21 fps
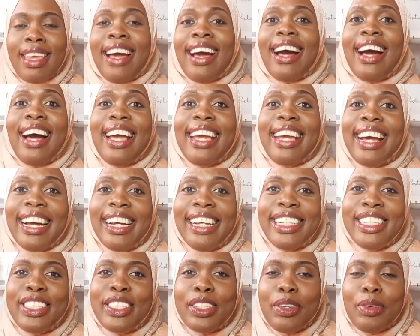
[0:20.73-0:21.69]
Hi
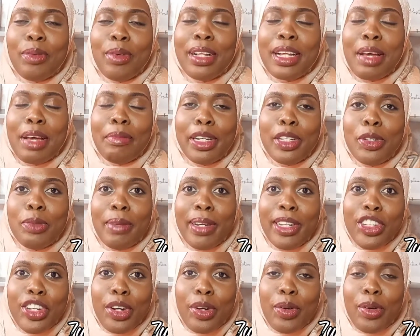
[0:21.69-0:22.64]
guys, welcome back to my
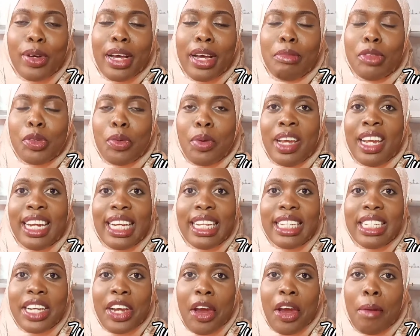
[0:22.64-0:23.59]
channel. I'm
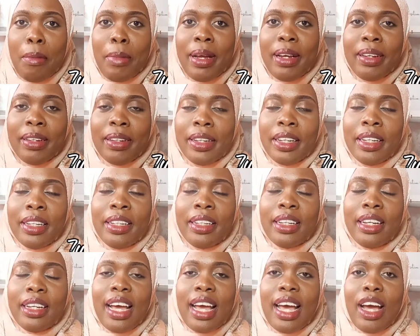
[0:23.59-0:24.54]
Karama.
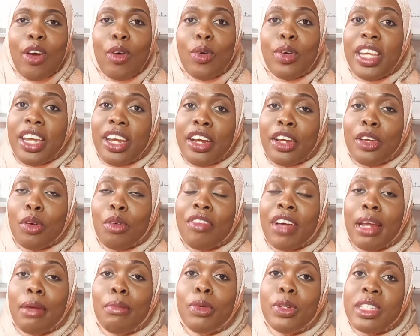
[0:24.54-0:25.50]
On here you'll
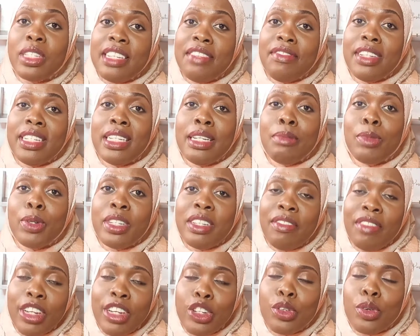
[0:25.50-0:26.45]
find positivity,
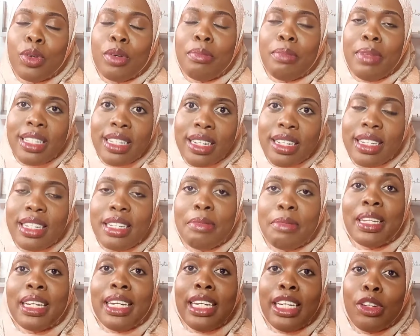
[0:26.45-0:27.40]
motivation, business
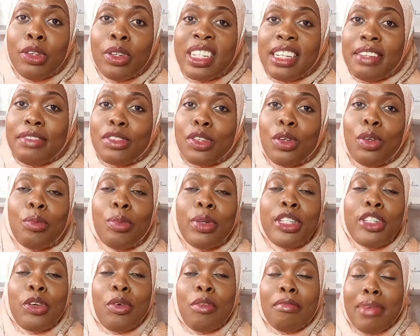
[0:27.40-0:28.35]
tips and legal tips, all of
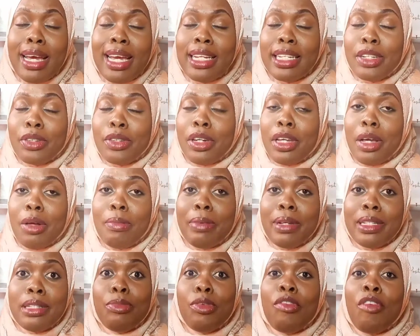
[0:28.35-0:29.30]
which combined are going to help
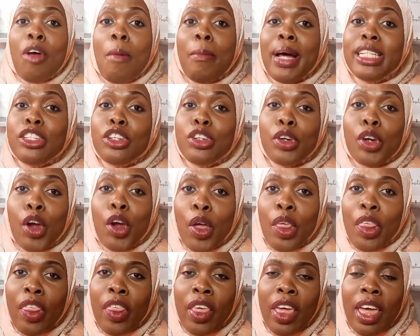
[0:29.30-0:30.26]
us improve our personal
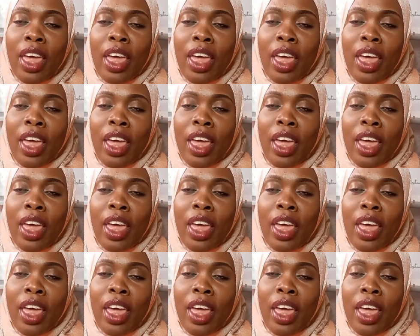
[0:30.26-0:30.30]
growth